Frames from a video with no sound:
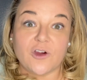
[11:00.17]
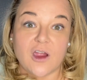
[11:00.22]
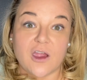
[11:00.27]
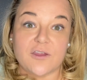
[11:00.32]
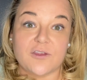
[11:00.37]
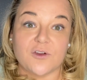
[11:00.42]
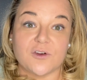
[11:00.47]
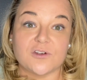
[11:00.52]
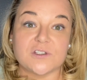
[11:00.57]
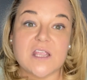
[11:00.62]

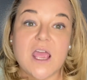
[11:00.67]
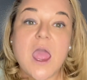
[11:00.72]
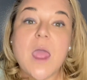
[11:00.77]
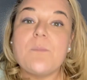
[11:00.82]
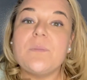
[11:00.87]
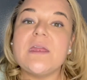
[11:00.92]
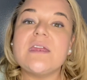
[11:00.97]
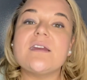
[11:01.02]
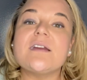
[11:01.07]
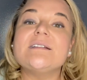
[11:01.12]
others
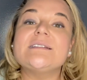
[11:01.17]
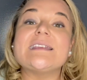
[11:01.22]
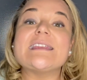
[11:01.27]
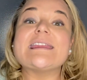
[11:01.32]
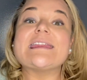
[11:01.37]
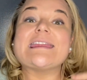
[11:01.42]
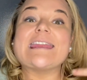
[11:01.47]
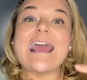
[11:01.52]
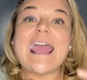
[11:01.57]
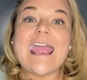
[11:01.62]
because
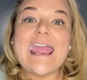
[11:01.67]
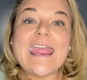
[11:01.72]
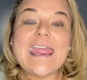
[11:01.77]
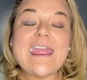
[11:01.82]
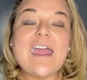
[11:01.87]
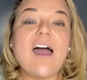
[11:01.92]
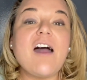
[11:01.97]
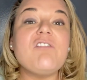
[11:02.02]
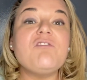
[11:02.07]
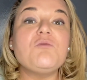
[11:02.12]
they
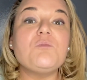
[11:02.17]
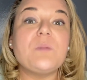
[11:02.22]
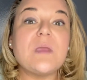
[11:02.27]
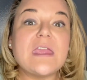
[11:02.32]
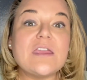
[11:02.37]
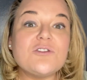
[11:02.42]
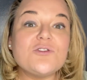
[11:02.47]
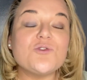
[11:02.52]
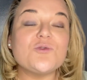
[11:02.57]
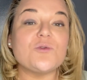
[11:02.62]
have
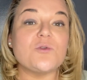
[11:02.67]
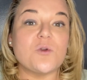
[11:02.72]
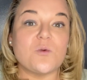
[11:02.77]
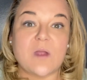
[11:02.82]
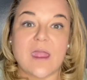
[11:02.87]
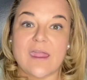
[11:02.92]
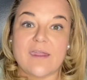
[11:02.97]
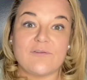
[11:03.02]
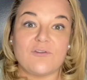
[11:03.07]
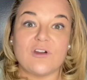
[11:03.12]
been
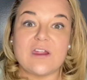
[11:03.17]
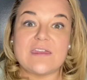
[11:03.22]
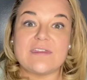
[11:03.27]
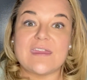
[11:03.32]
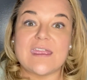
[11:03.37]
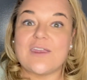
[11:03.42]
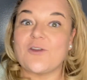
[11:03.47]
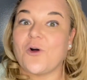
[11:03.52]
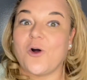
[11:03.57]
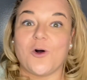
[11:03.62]
through
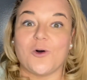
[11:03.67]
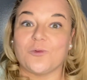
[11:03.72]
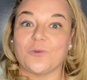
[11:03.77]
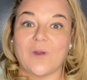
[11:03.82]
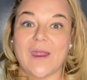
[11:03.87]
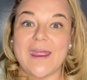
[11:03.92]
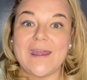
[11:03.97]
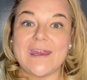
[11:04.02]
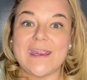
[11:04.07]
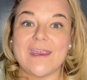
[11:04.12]
everything
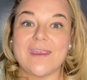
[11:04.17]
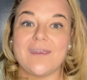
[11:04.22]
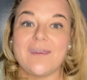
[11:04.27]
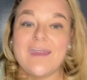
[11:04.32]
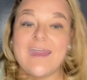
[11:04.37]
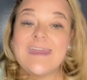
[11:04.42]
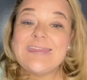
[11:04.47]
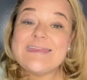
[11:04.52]
already. And